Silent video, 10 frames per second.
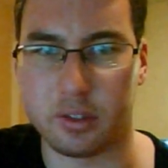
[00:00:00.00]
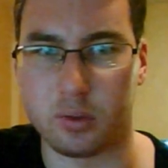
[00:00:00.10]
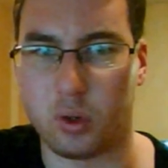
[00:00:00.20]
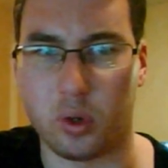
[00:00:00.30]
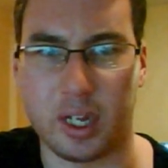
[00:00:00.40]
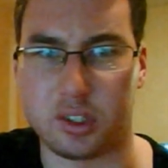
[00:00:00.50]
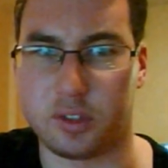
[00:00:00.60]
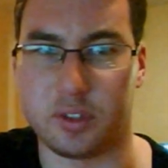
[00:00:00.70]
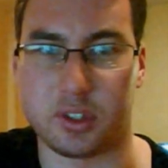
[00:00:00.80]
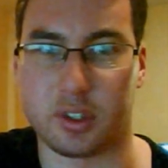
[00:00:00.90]
Lawler asks
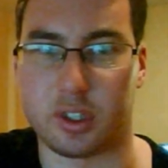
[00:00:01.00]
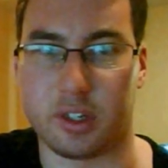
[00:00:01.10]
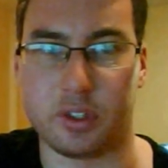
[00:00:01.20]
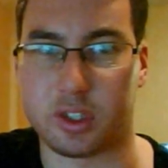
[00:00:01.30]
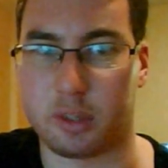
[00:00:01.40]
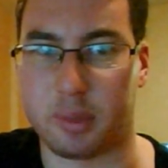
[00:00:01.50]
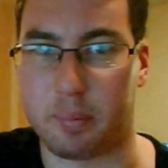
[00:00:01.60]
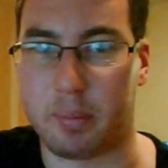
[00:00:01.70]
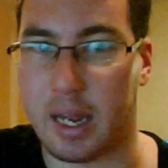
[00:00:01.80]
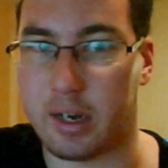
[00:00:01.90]
if he's going to be a
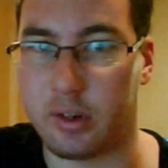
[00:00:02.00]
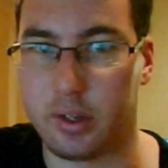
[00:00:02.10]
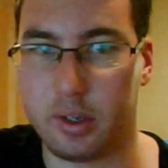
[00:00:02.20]
man.